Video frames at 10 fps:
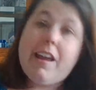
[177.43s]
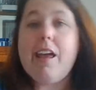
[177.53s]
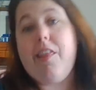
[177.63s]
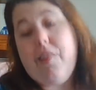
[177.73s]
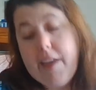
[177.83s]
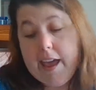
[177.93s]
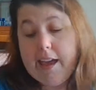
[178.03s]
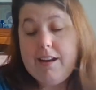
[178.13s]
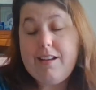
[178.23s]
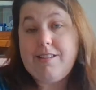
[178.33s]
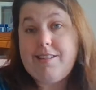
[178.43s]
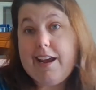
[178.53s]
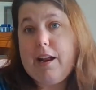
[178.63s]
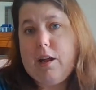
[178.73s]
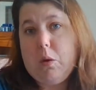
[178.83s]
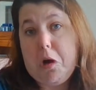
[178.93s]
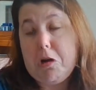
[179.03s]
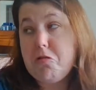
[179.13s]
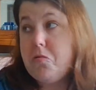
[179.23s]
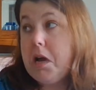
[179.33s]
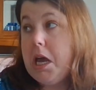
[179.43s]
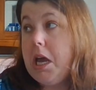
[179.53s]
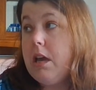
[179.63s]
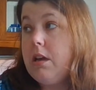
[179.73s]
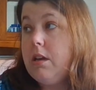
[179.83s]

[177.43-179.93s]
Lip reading: and then sadly walk away.